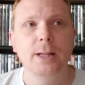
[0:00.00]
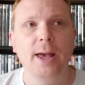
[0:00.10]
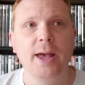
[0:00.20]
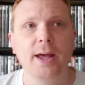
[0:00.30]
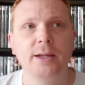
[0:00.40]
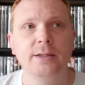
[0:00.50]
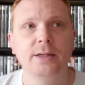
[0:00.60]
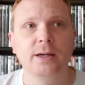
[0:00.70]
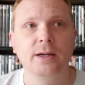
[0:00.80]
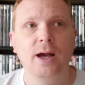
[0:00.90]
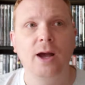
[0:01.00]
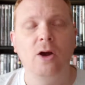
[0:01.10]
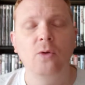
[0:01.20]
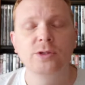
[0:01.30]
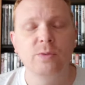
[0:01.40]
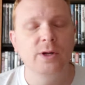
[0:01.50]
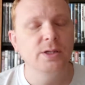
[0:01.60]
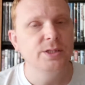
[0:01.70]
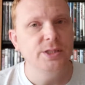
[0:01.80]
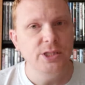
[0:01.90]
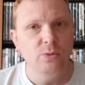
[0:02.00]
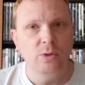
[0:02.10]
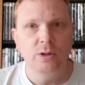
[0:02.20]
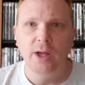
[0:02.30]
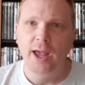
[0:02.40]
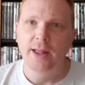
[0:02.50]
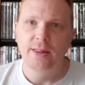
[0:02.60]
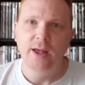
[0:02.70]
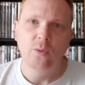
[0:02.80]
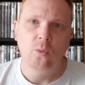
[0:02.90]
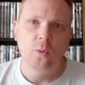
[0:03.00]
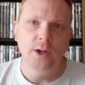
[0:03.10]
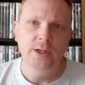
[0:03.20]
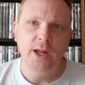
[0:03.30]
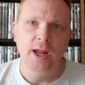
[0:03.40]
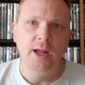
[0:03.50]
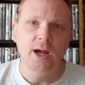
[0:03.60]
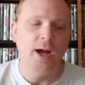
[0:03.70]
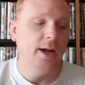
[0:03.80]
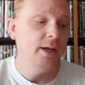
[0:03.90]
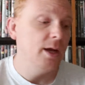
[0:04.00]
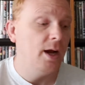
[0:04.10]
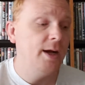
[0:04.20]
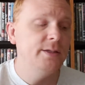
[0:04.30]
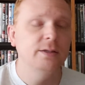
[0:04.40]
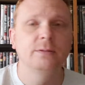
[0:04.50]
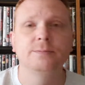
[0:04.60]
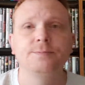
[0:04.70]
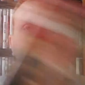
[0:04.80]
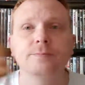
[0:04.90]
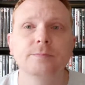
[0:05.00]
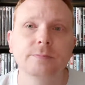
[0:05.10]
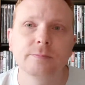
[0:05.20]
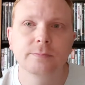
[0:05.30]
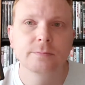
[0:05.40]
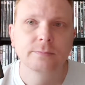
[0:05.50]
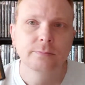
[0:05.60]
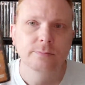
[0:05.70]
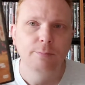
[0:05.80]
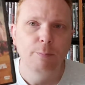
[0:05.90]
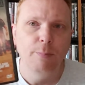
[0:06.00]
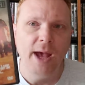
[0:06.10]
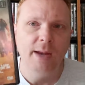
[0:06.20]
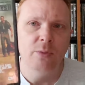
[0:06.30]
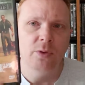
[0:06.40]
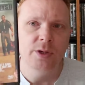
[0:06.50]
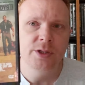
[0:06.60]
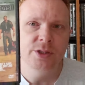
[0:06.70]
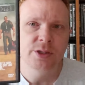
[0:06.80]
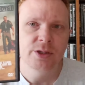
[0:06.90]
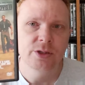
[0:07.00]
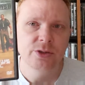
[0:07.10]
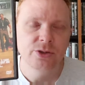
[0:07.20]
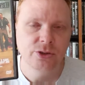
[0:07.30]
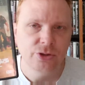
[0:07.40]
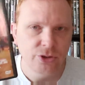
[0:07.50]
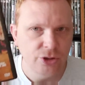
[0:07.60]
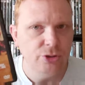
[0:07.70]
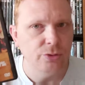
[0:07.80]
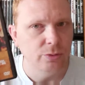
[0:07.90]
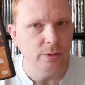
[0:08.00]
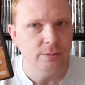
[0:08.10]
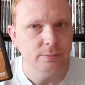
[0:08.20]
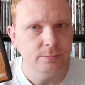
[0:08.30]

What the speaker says: And I always wanted a sequel. And then one day I got Bad Boys 2.